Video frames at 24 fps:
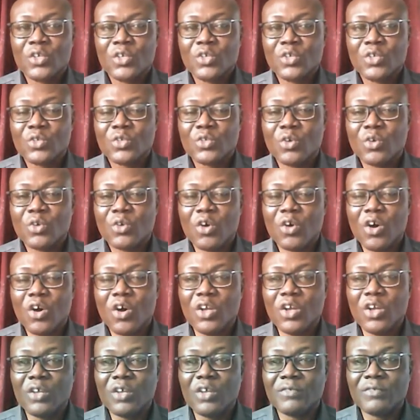So
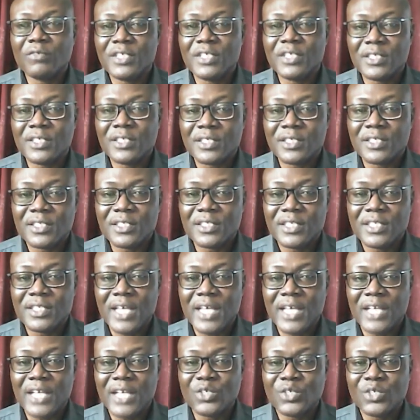all of these, they
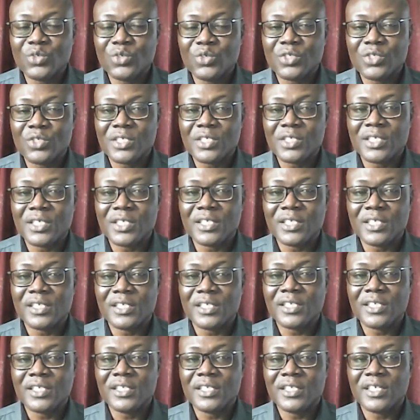are used
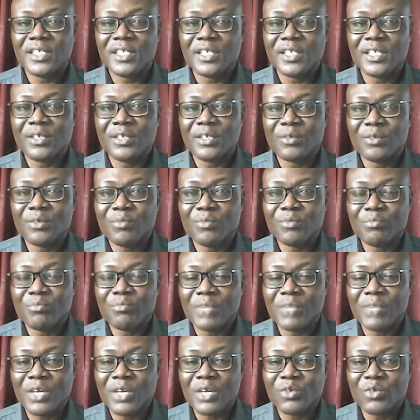in the
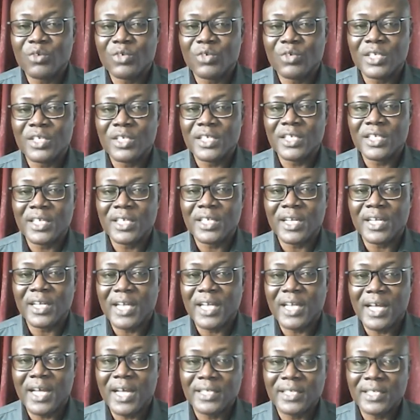mercury in
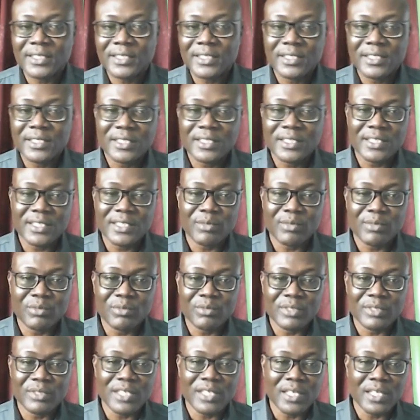glass
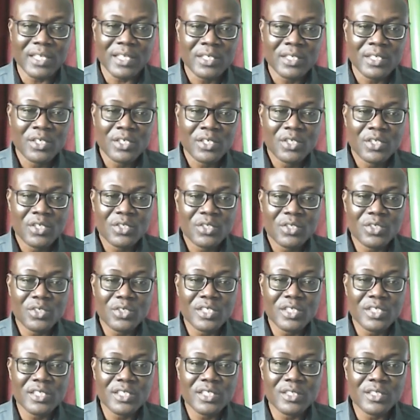thermometer. So this
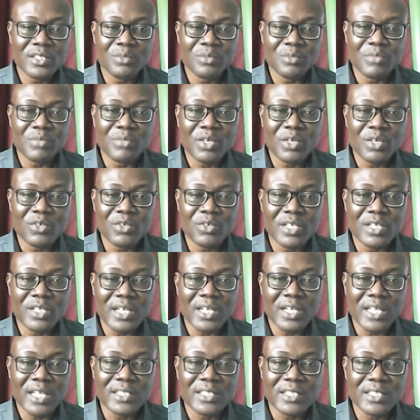is the mercury in
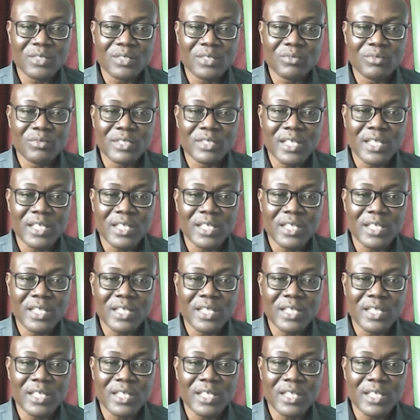glass thermometer.